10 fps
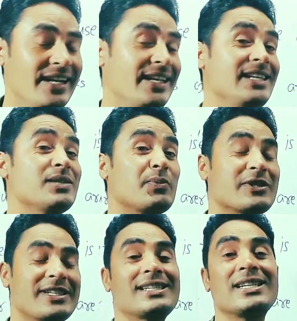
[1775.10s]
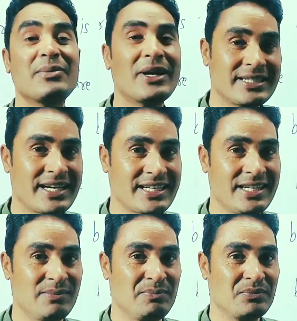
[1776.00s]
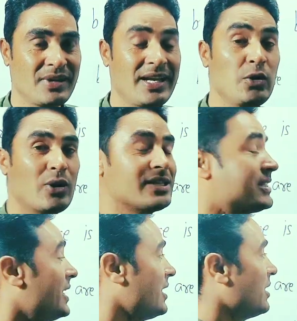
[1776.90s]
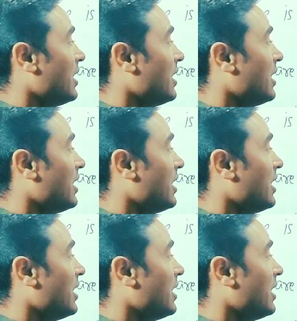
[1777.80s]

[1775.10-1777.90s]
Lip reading: is possessive adjective, and you can say